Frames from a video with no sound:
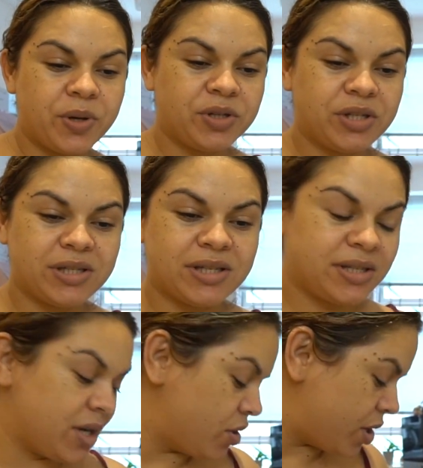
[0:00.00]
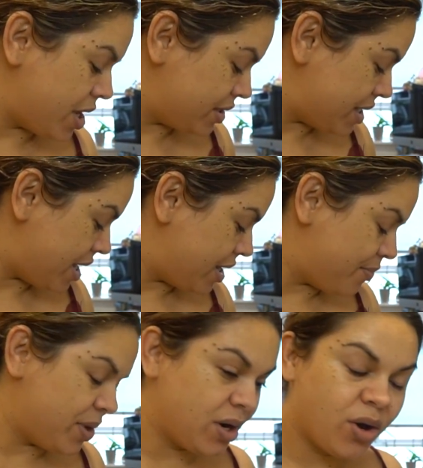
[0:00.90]
She's still gonna take a
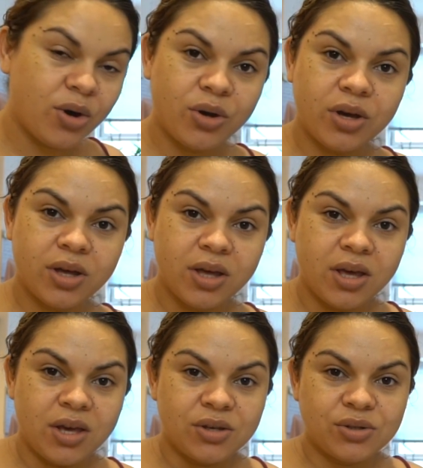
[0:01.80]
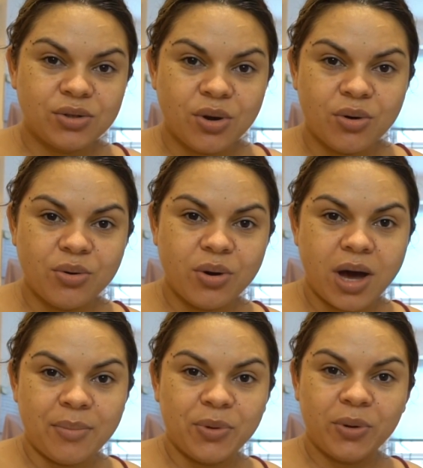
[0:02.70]
bit long, so
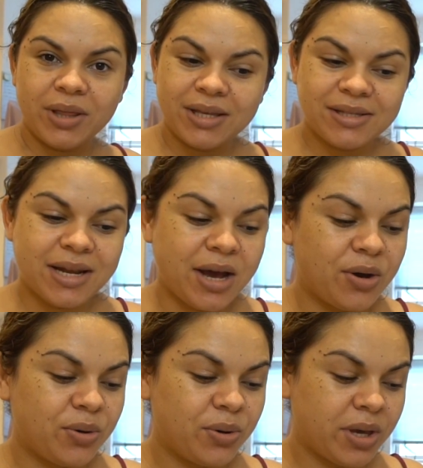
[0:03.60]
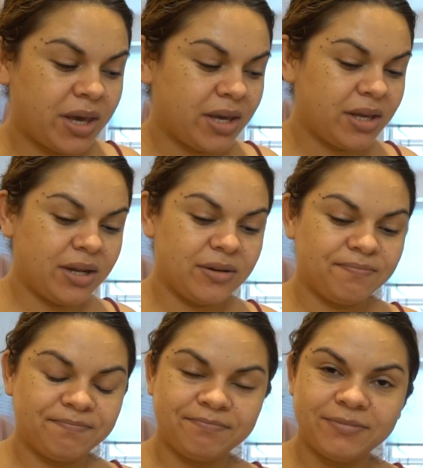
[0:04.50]
I'm doing this now, and
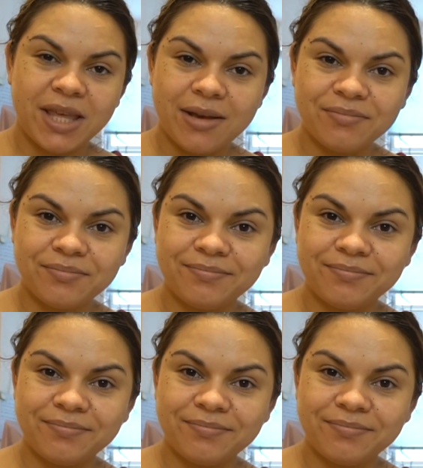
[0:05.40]
yeah,